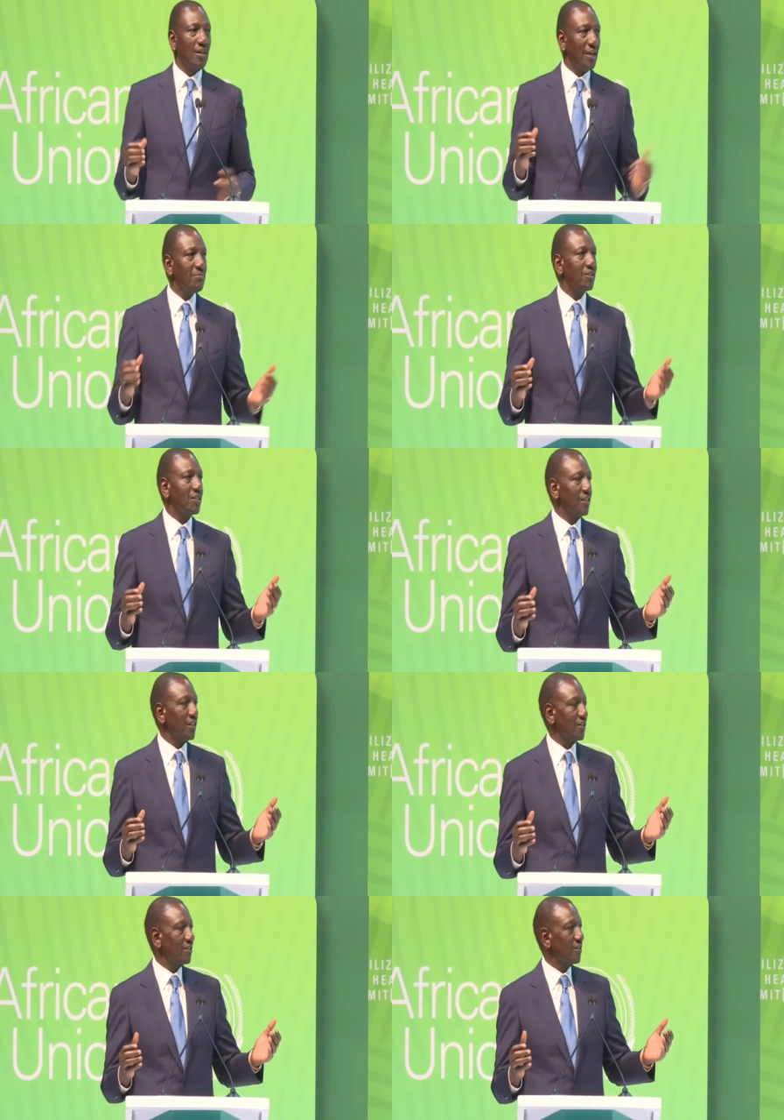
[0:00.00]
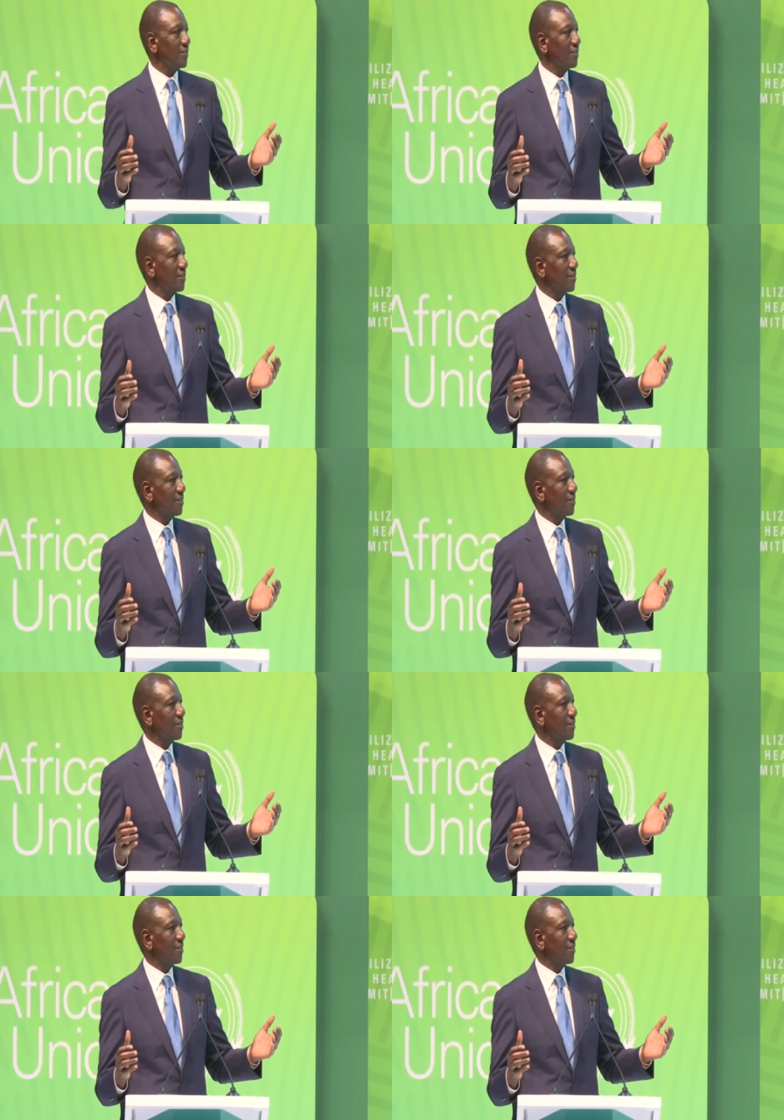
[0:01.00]
Let me say this.
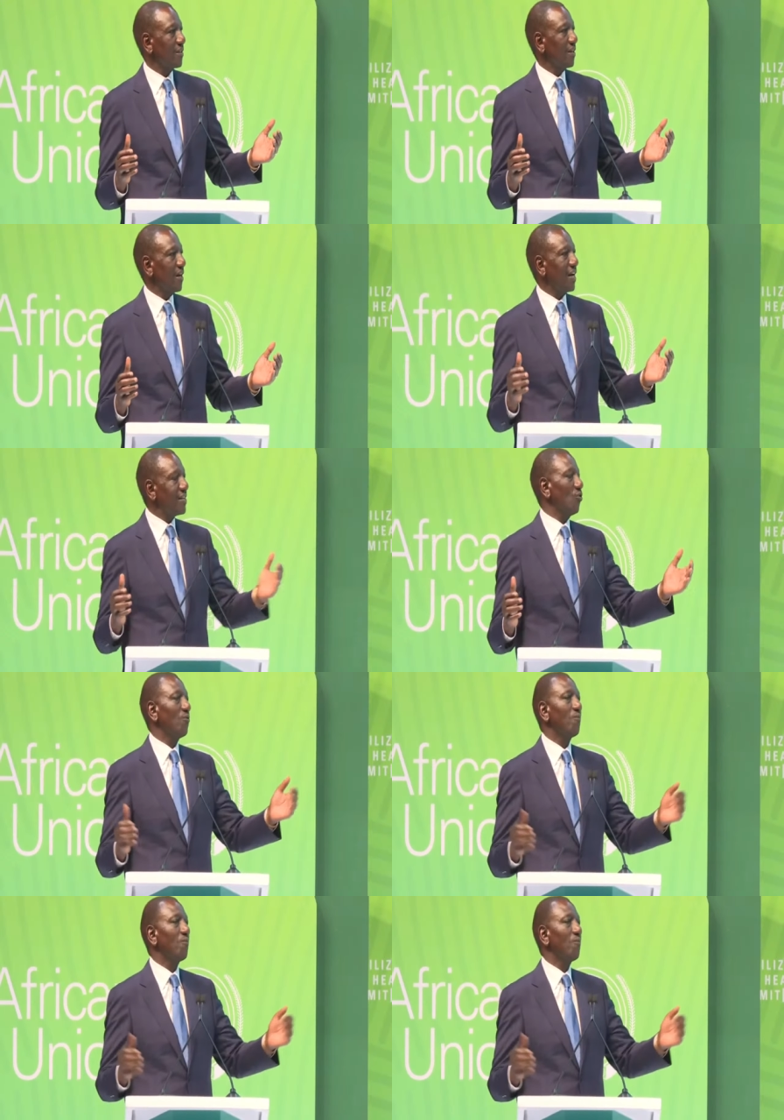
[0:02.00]
A year ago,